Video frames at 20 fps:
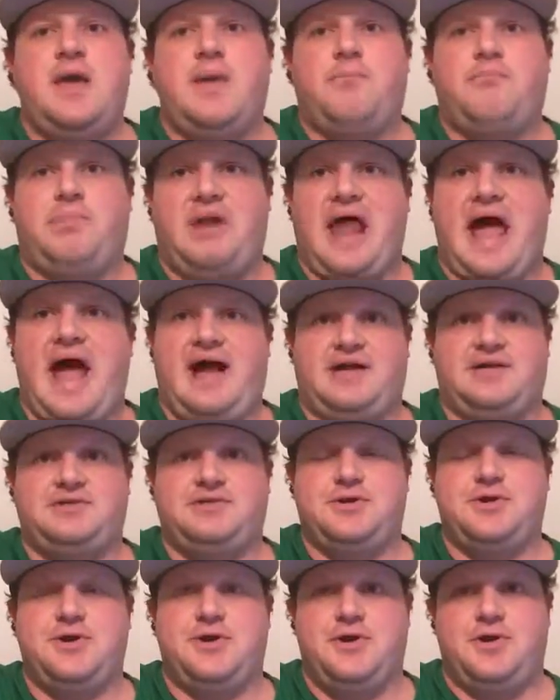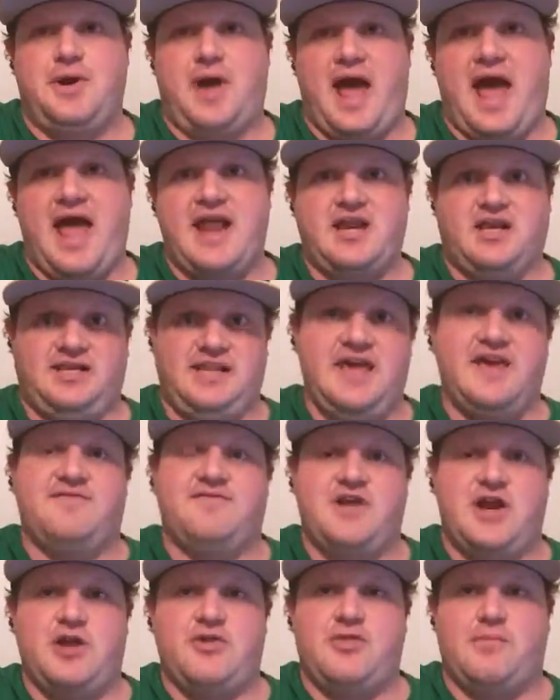blacks had to
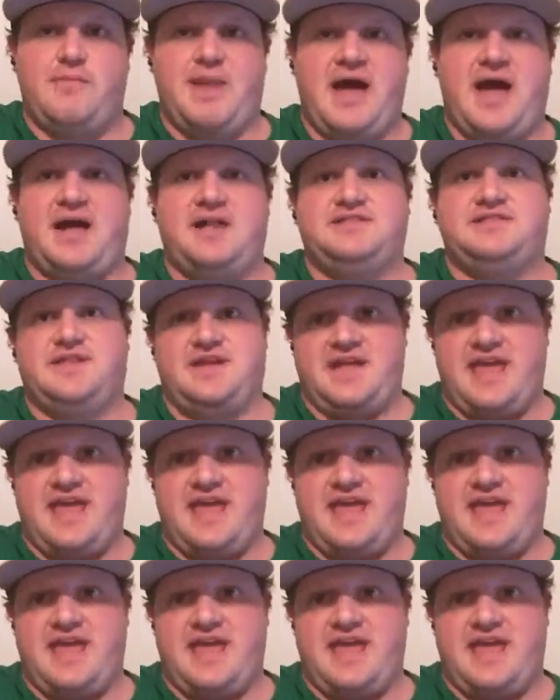live near the mines